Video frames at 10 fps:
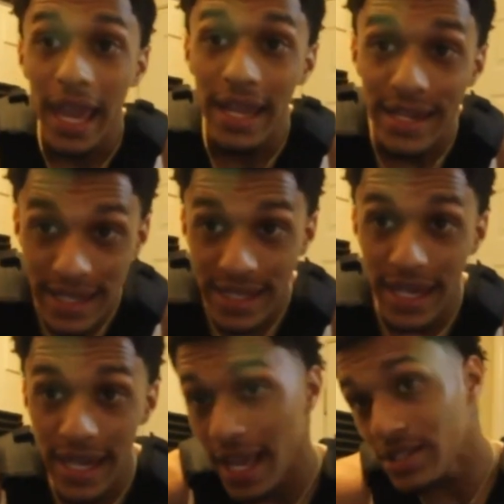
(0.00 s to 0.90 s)
And
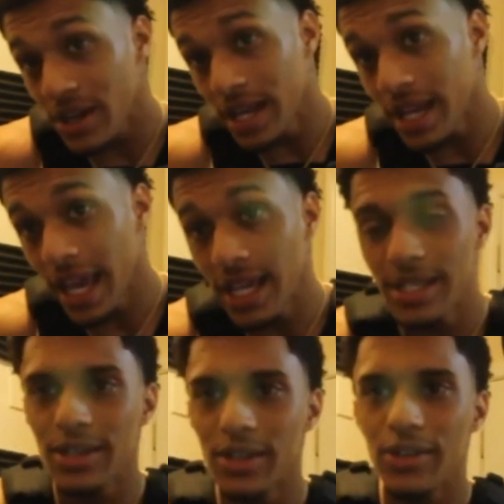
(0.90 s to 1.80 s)
the next 30
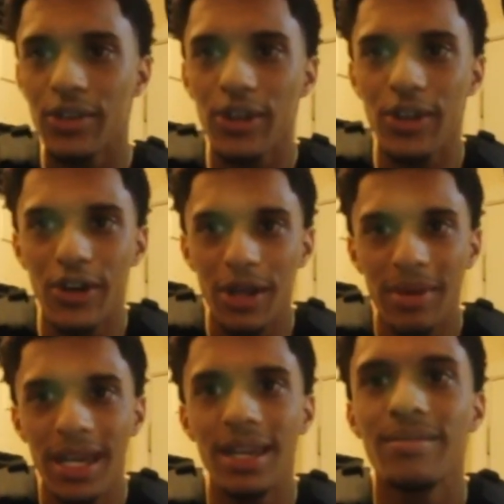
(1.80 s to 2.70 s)
days, you're
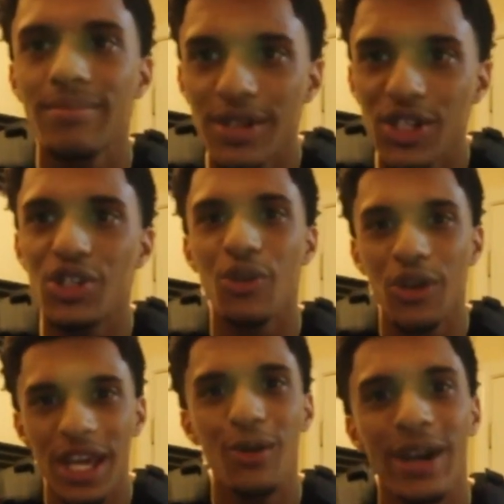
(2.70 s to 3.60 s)
going to be
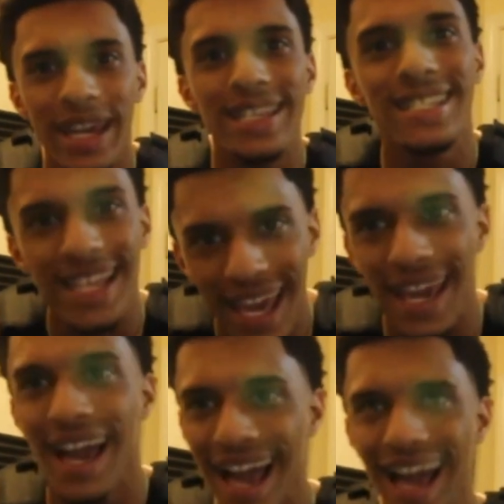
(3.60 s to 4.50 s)
shooting with
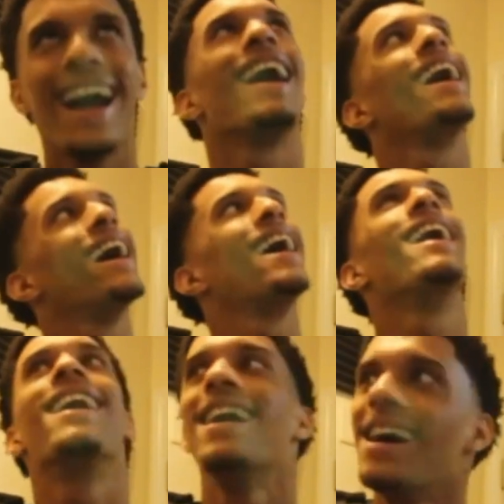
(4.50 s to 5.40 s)
set.
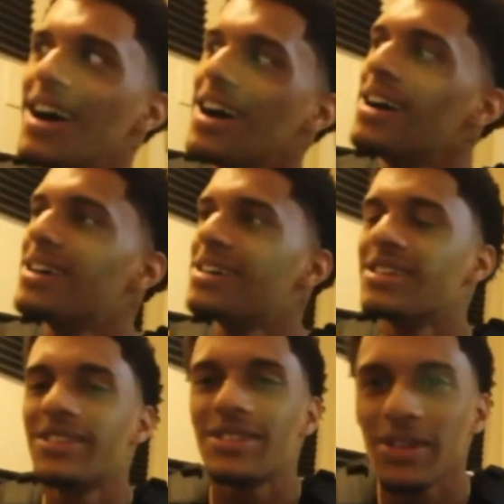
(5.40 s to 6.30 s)

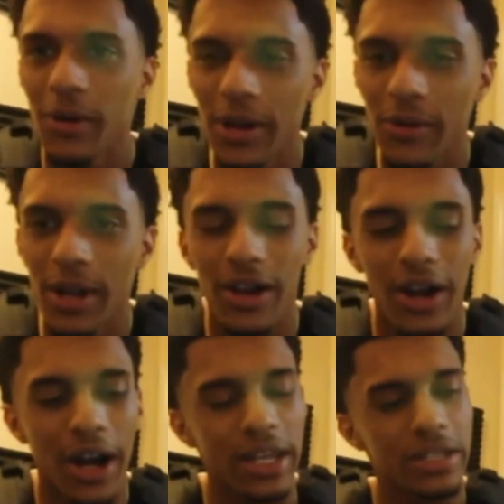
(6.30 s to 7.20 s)
so what are we
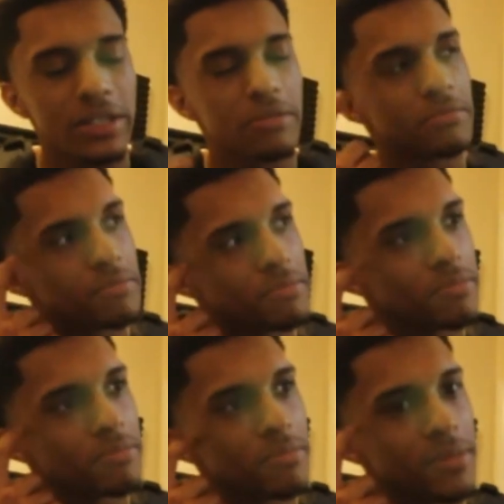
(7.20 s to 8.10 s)
going to call this?
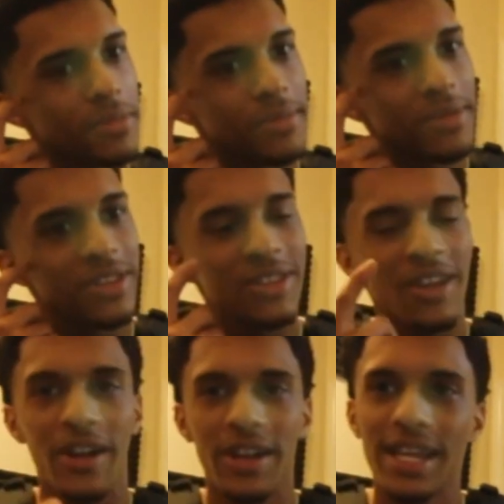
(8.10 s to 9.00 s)

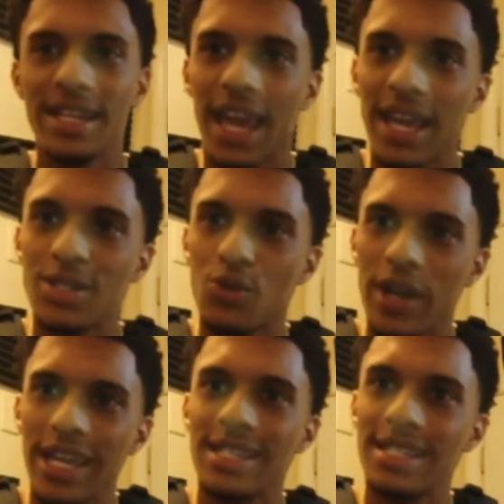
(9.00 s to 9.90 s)
30
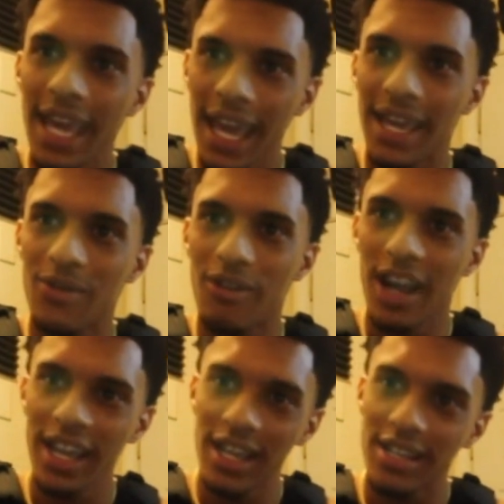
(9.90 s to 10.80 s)
days with set,
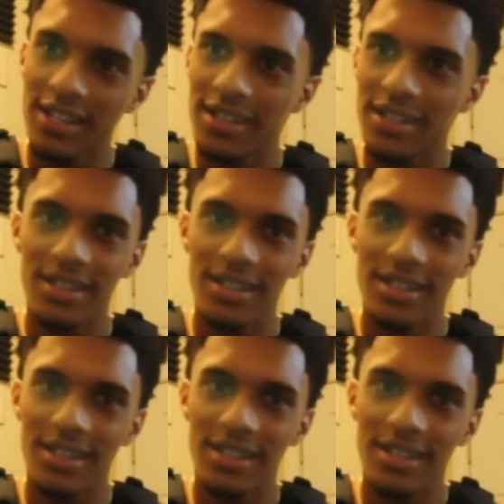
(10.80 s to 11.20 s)
right?